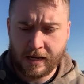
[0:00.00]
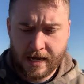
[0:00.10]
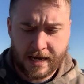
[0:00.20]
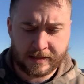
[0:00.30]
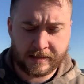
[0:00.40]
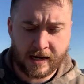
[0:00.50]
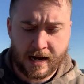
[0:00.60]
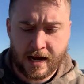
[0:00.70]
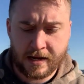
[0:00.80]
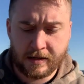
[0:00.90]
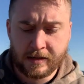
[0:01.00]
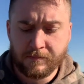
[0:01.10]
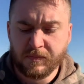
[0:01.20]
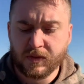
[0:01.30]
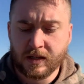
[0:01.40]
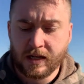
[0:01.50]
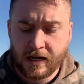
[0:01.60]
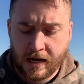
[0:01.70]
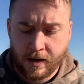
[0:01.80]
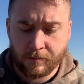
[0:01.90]
it's got
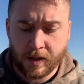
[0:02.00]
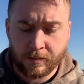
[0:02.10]
an